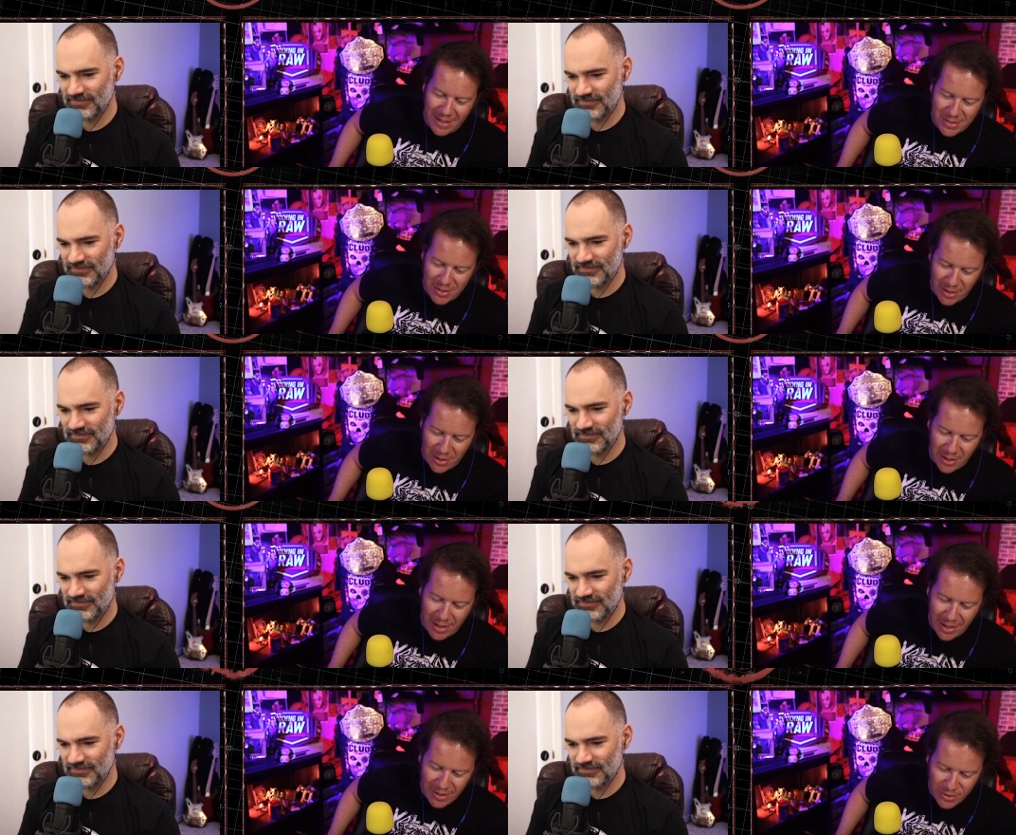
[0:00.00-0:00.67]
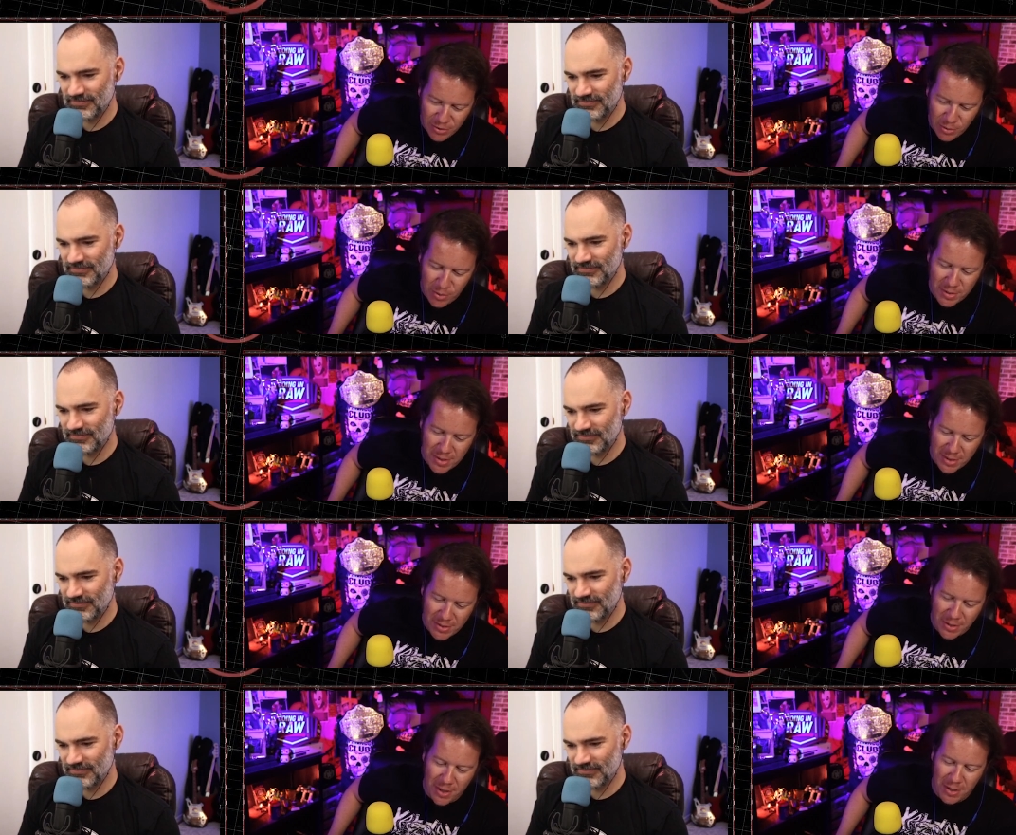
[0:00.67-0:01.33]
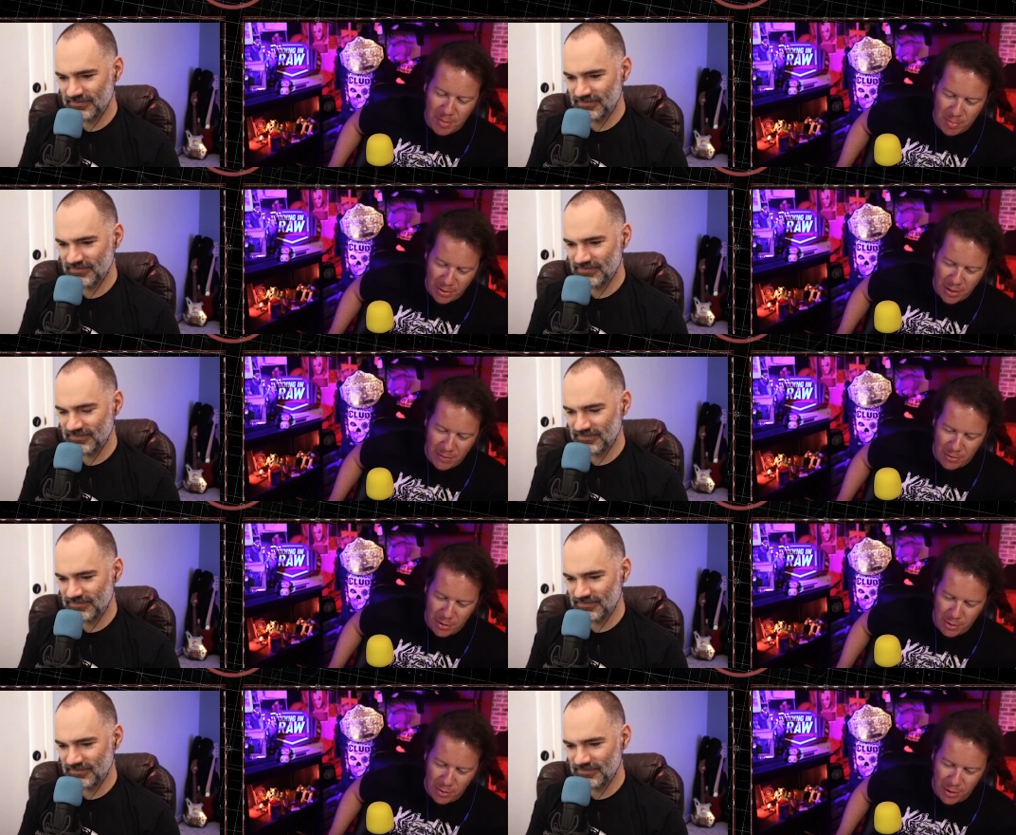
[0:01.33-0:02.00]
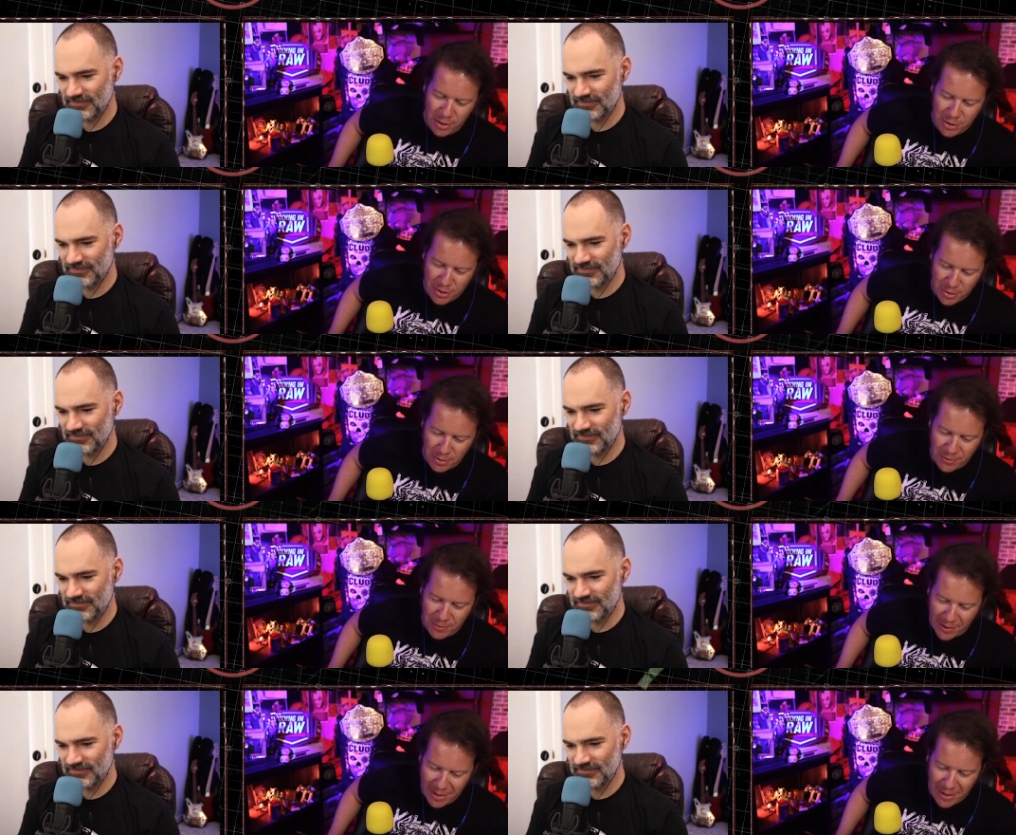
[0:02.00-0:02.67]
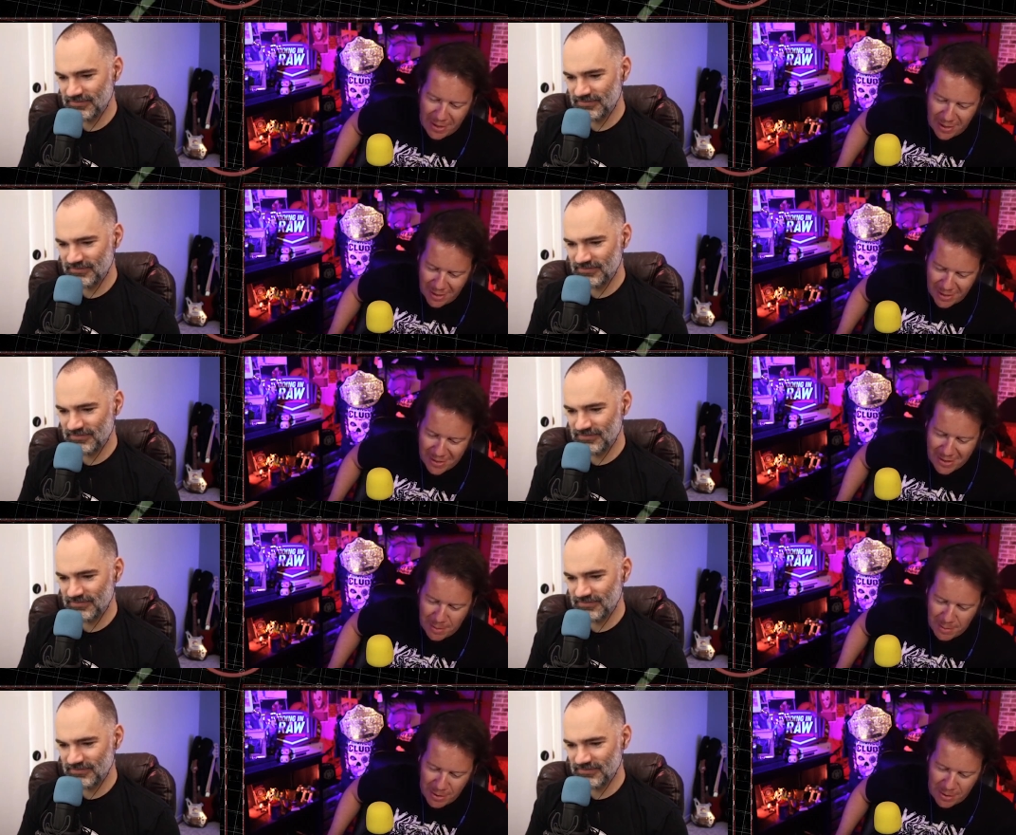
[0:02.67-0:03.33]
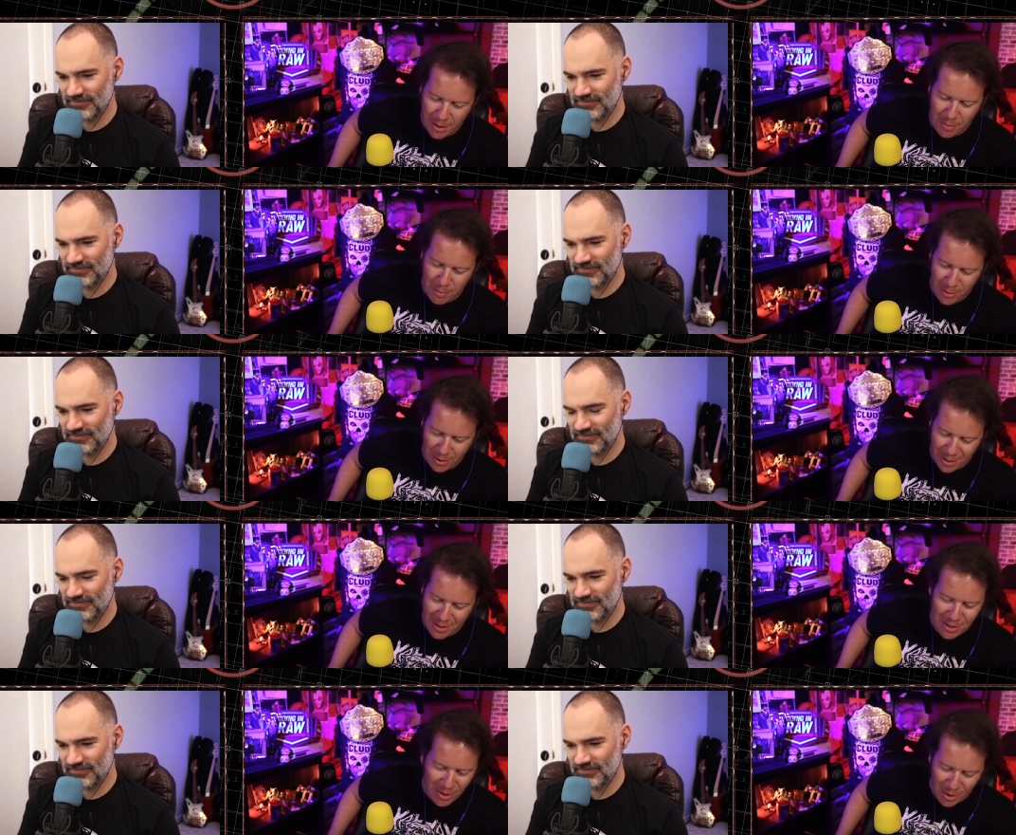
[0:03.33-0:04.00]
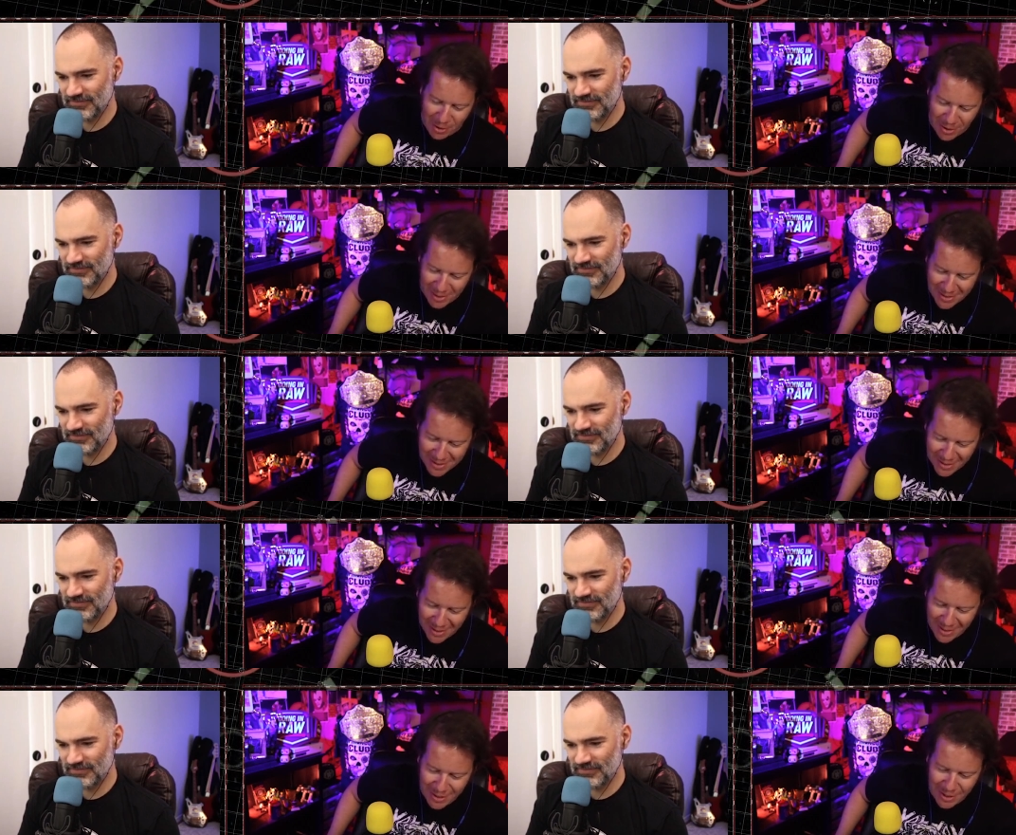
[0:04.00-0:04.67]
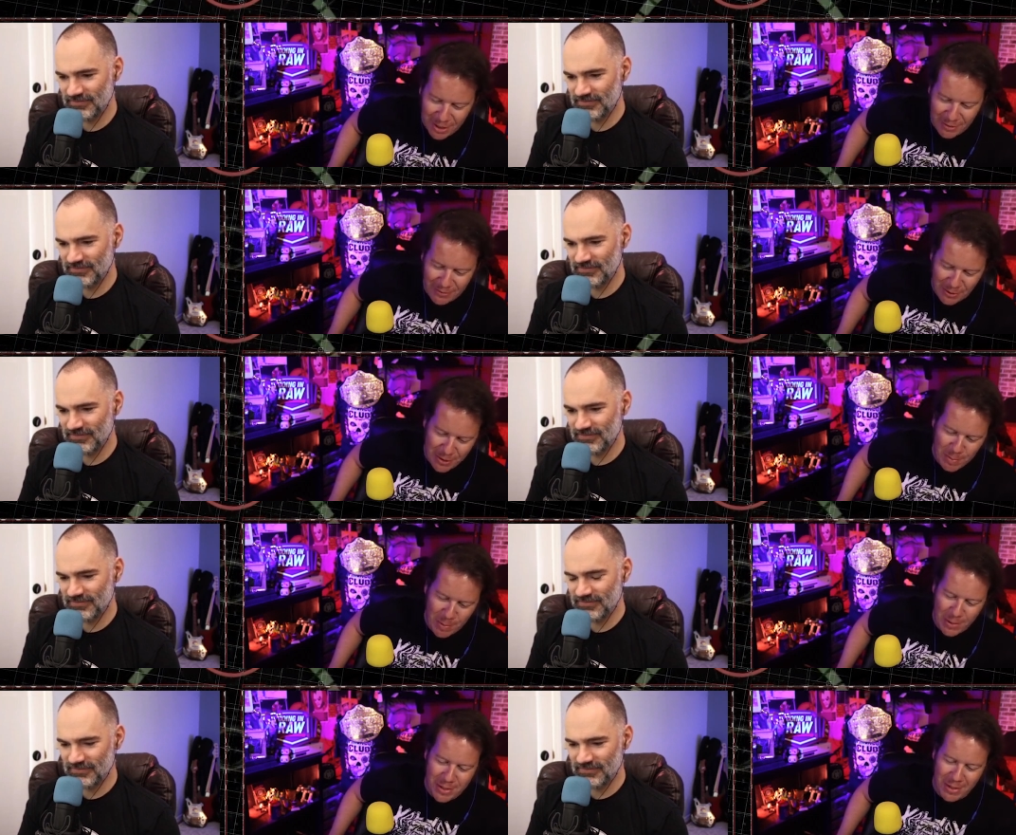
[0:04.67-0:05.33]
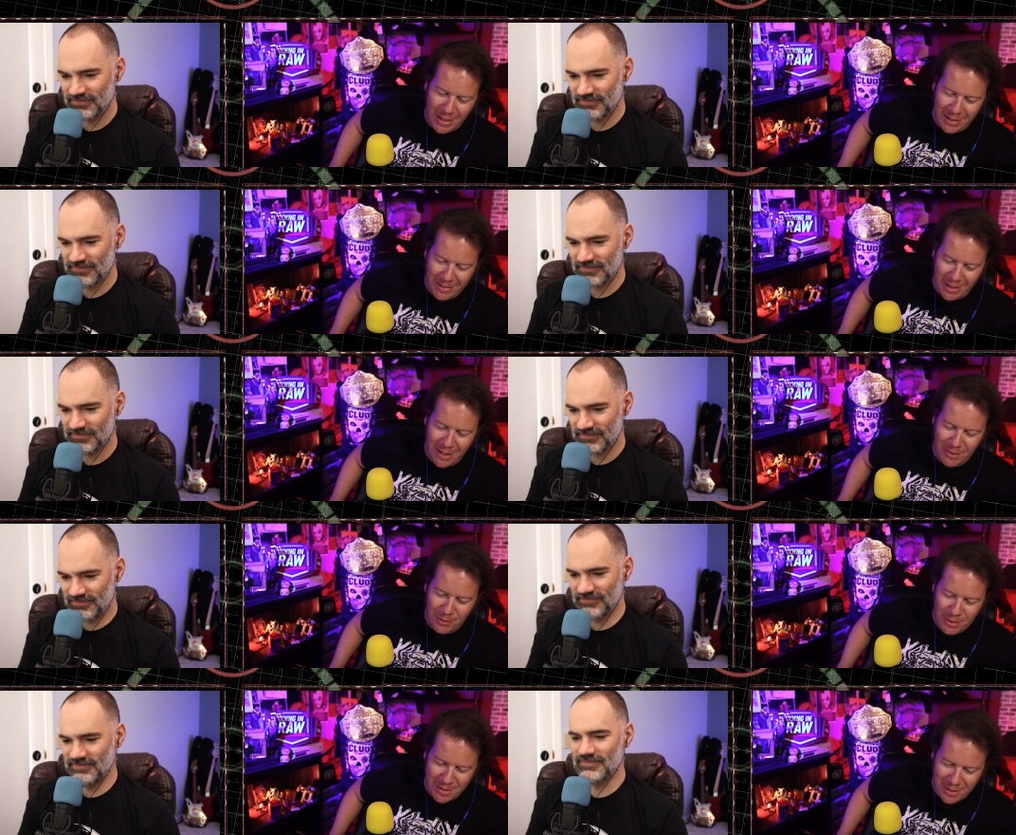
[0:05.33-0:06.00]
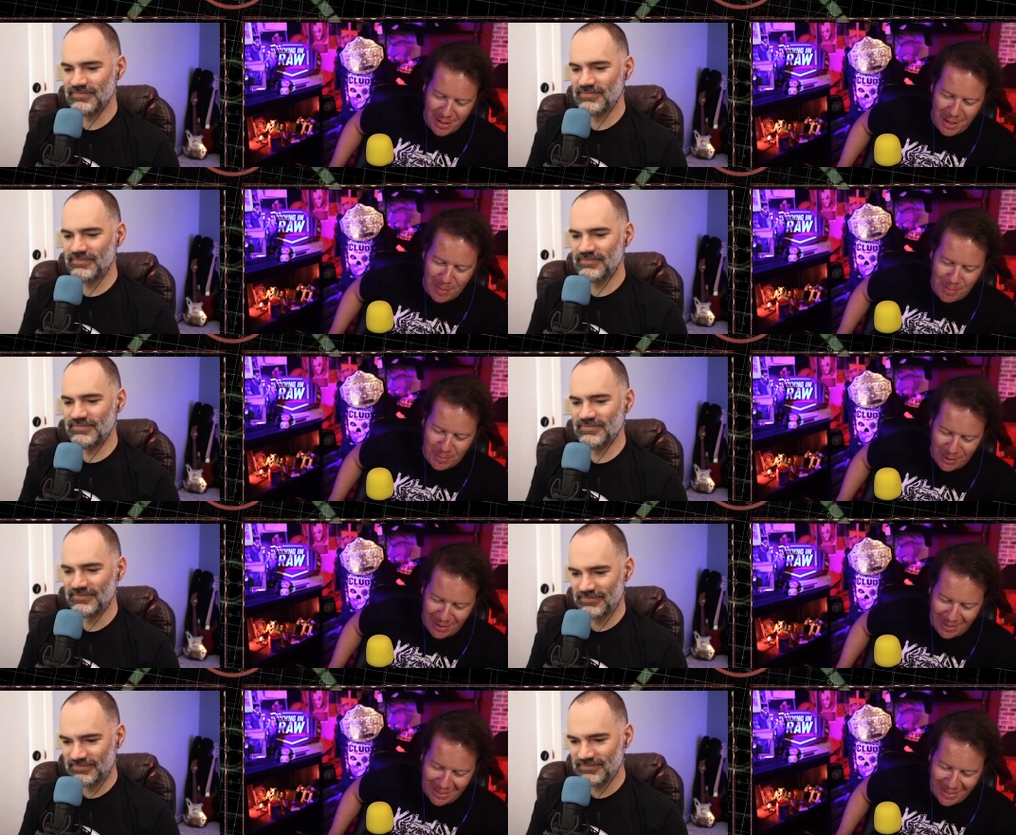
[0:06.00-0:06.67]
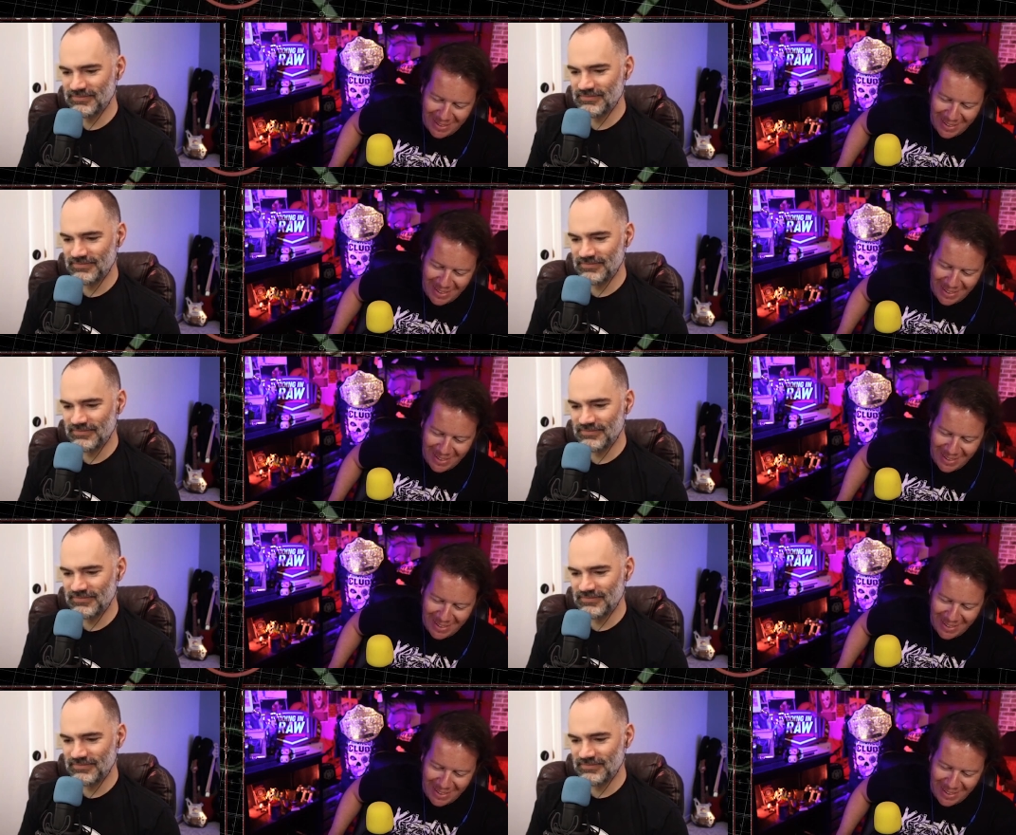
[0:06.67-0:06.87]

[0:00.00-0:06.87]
Speaker 1: I saw, as soon as I saw the preview, a shoot fighting concept and all, bringing the noise. The first person I thought of was CM Punk.